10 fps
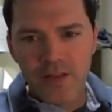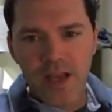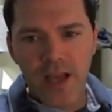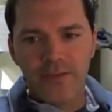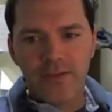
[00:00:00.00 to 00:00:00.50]

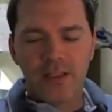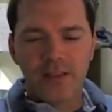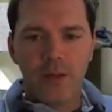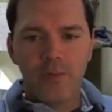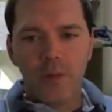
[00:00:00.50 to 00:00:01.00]
and then the
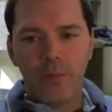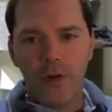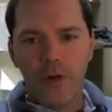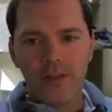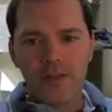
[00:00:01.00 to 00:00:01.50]
staff
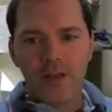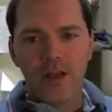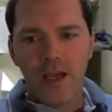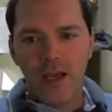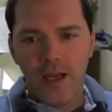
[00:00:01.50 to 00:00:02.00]
sets up the
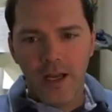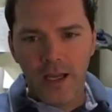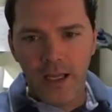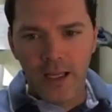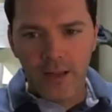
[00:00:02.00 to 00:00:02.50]
appointments,
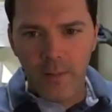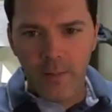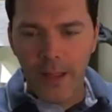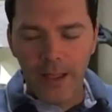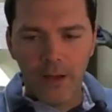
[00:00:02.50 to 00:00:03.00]
and I and
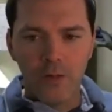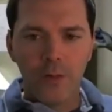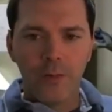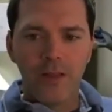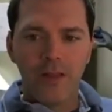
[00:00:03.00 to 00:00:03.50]
I
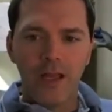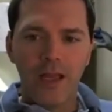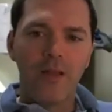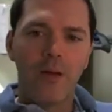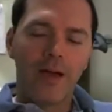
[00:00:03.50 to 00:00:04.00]
I go
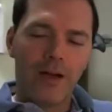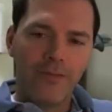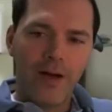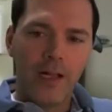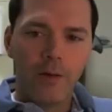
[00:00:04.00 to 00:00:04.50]
do my
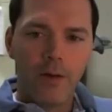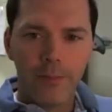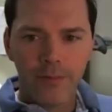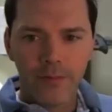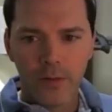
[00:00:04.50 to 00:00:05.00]
thing, and then we got
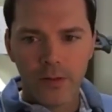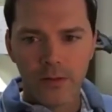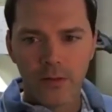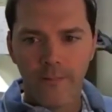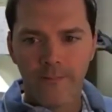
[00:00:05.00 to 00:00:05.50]
to follow
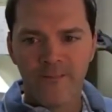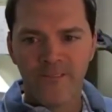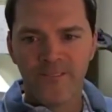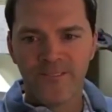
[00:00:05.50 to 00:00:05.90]
up, of course.